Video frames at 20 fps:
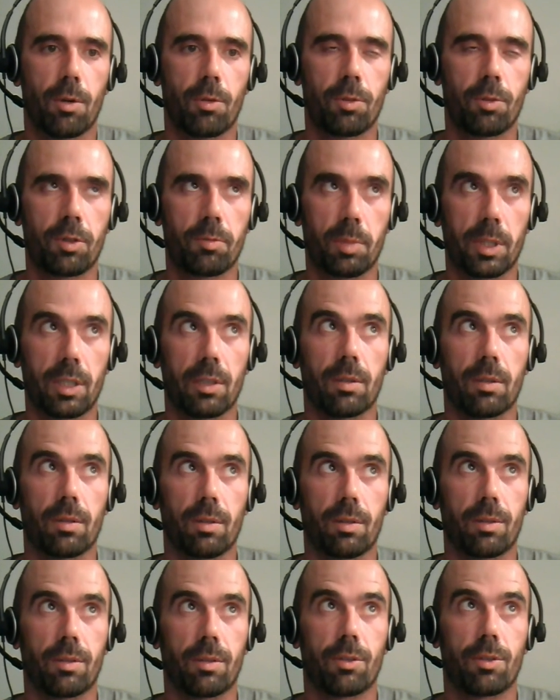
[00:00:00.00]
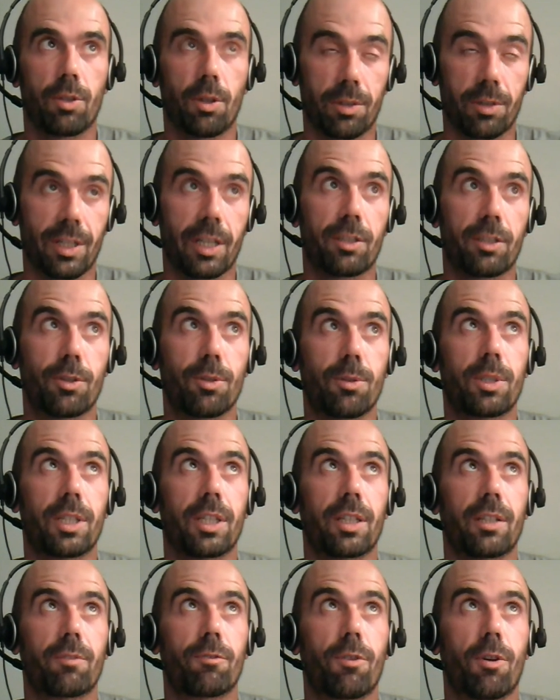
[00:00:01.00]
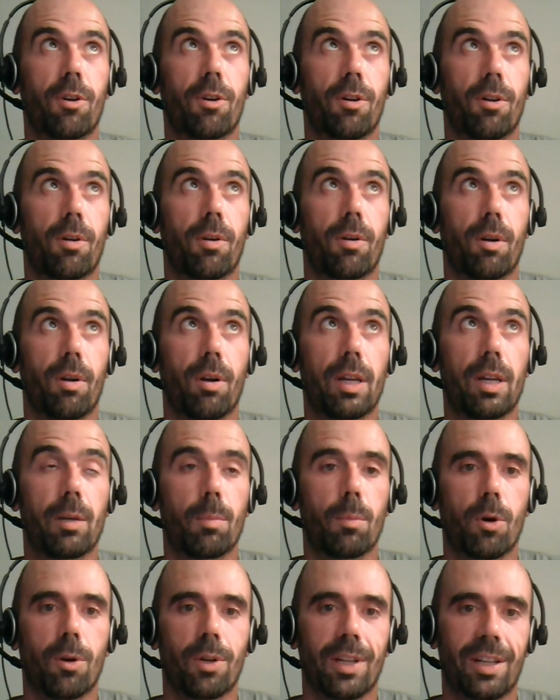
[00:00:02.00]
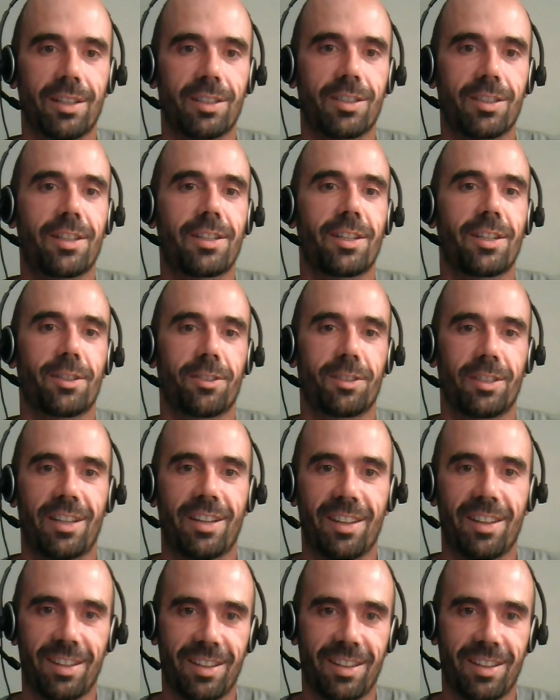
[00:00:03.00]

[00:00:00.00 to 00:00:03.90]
we've been .NET nuking for a little more than 10 years now.